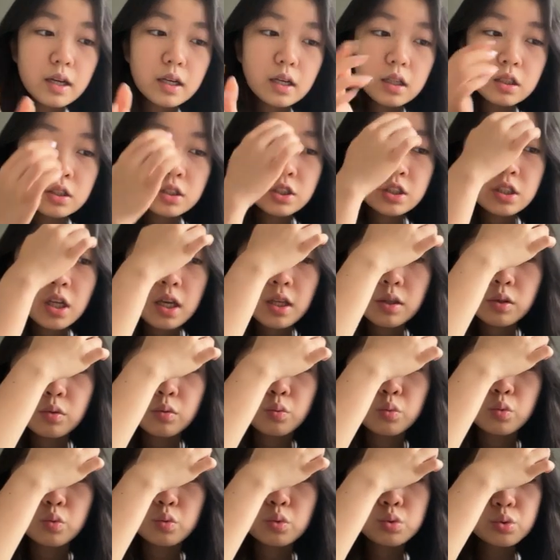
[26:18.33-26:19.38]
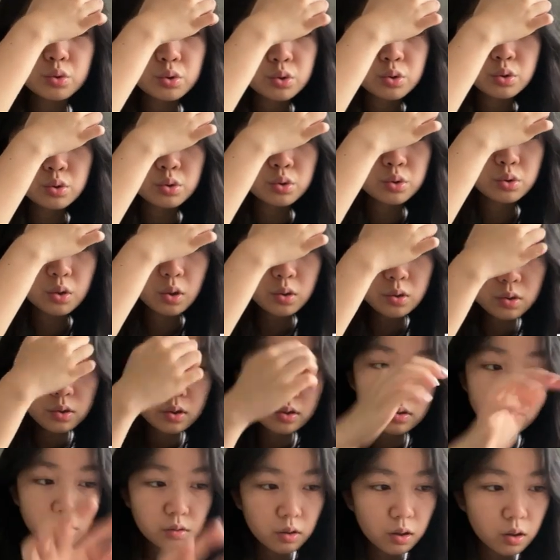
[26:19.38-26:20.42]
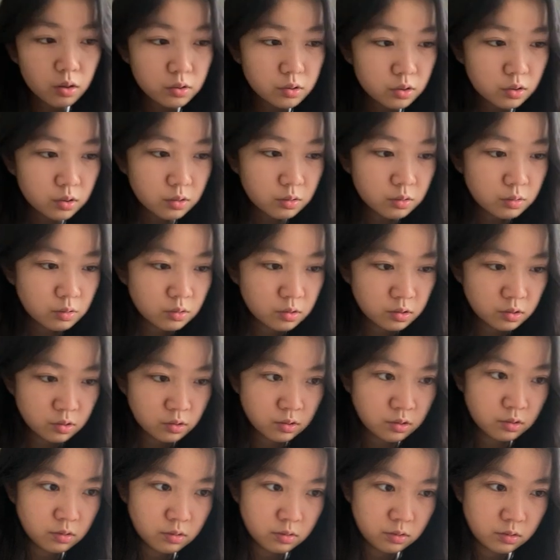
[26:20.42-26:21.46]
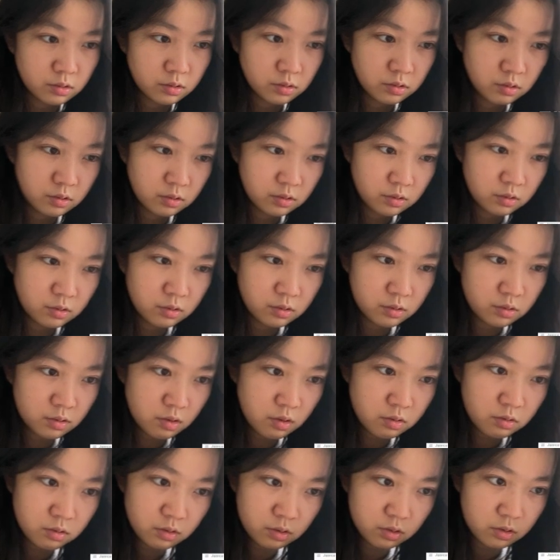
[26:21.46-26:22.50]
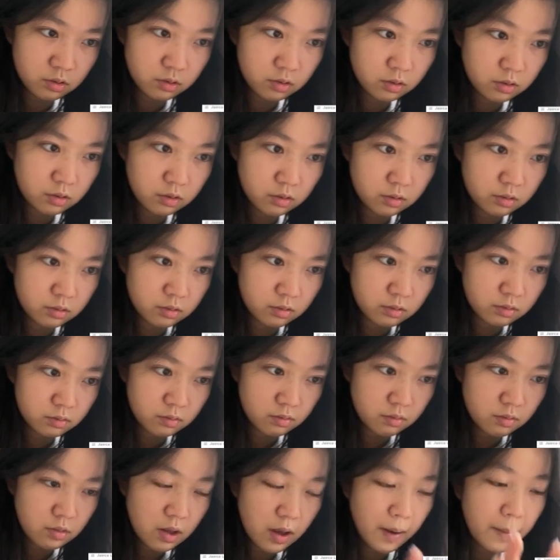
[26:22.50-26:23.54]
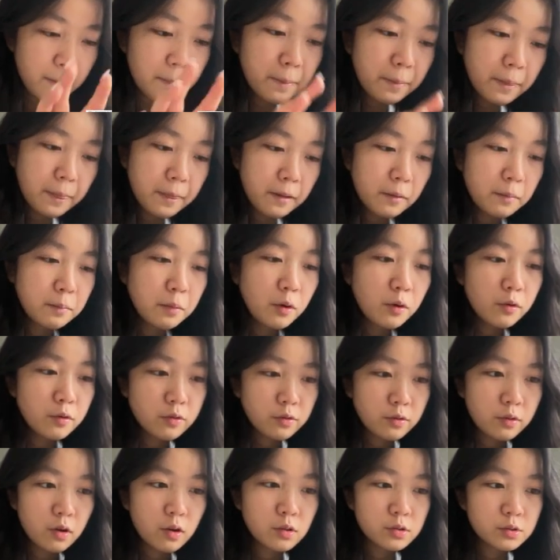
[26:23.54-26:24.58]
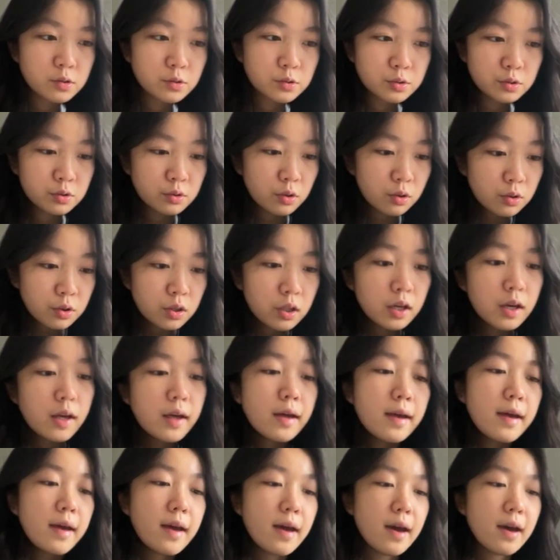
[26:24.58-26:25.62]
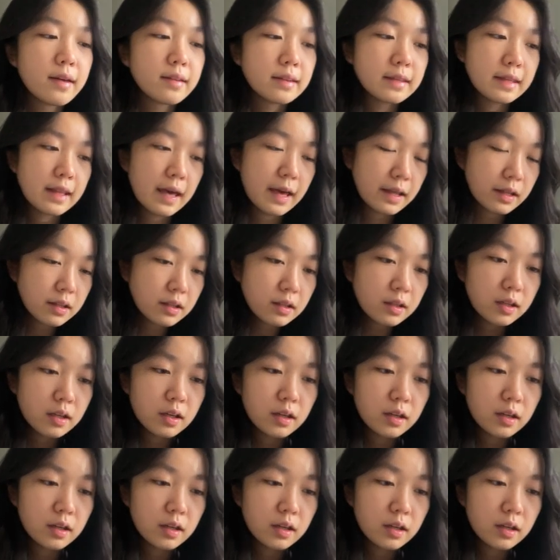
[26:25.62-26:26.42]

Shin Woo-seok, also Seok. Yeah, they're both also Seok. And then